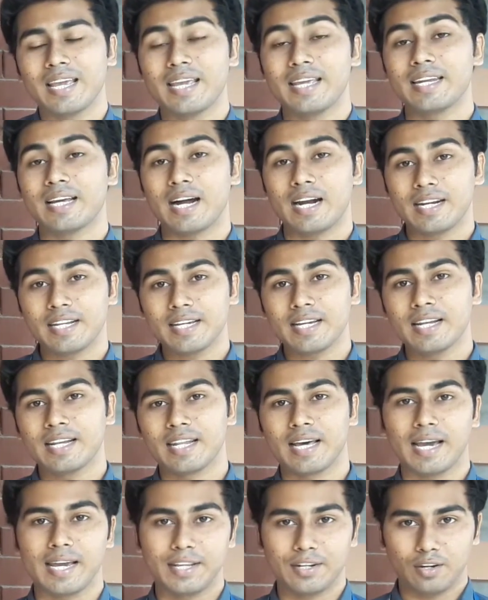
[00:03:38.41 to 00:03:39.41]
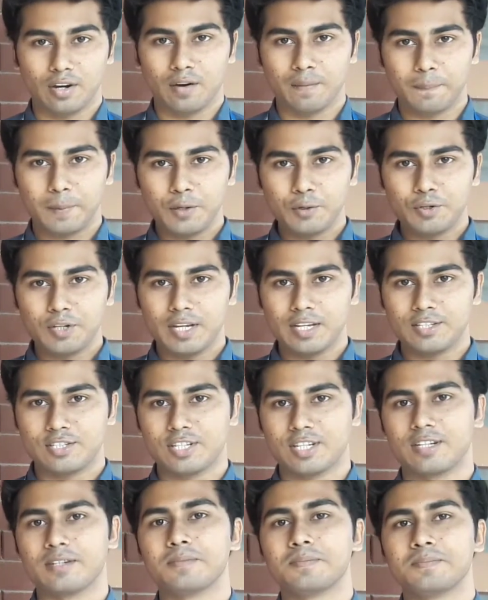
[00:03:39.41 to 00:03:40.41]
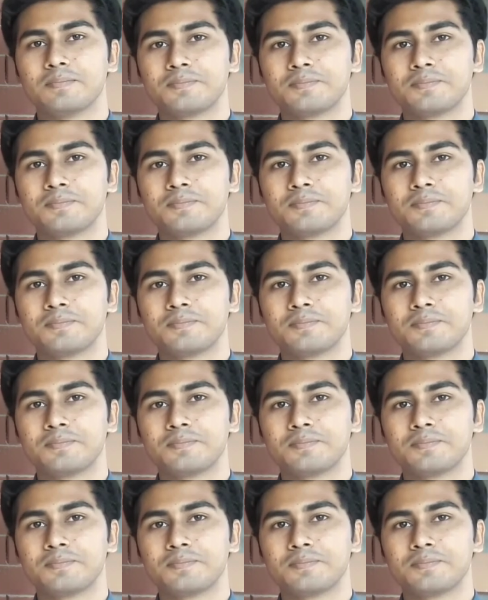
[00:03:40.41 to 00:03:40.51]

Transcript: in Article 9 of UDHL.